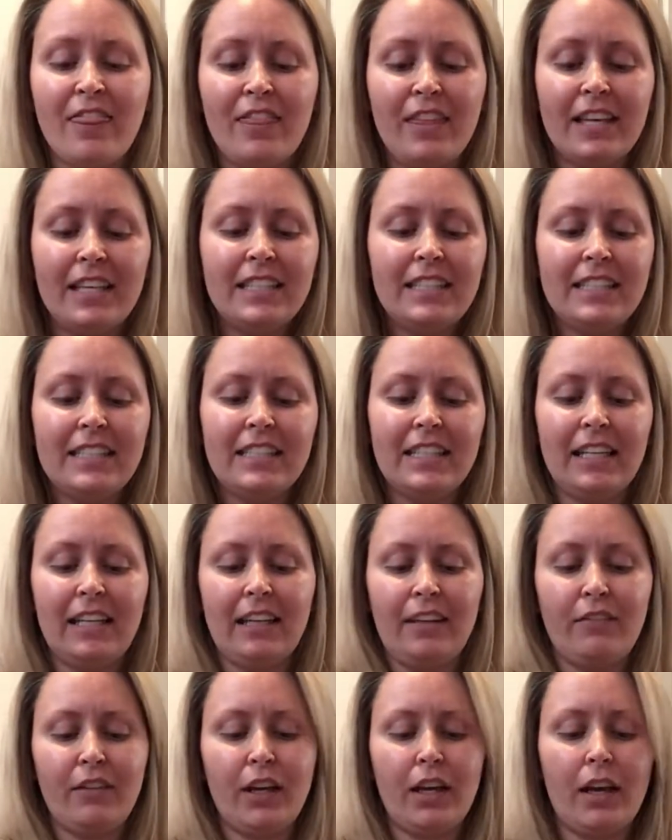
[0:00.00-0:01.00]
this didn't
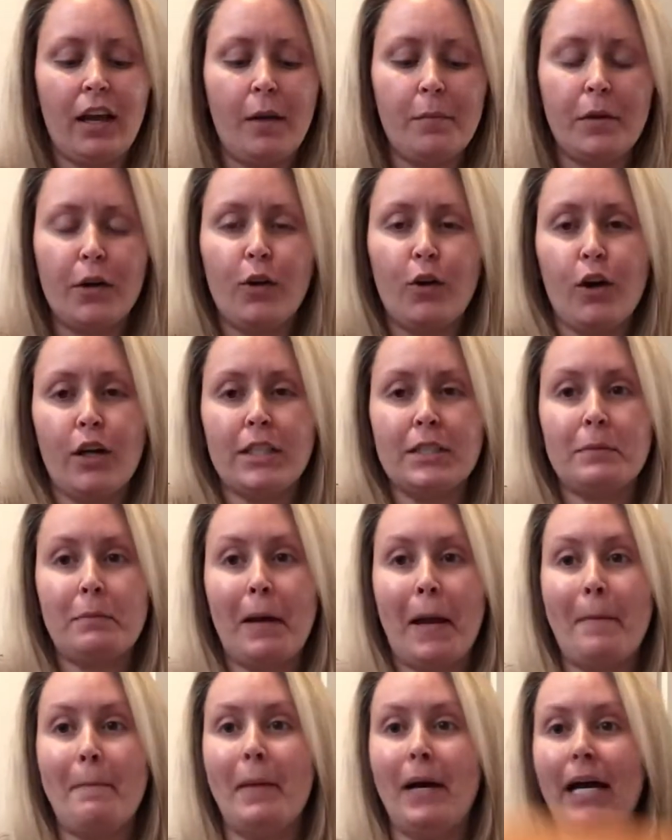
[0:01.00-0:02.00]
even come across
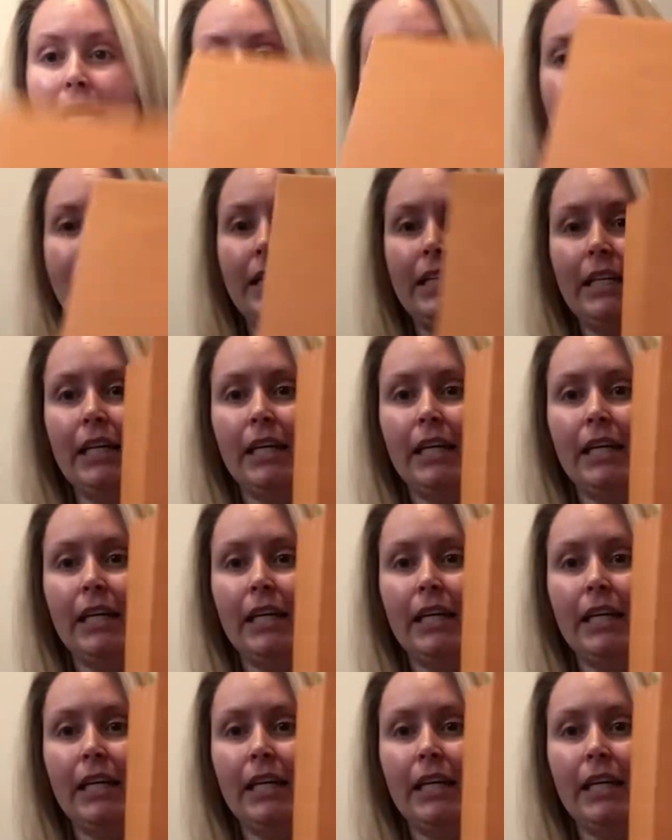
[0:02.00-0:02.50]
my mind.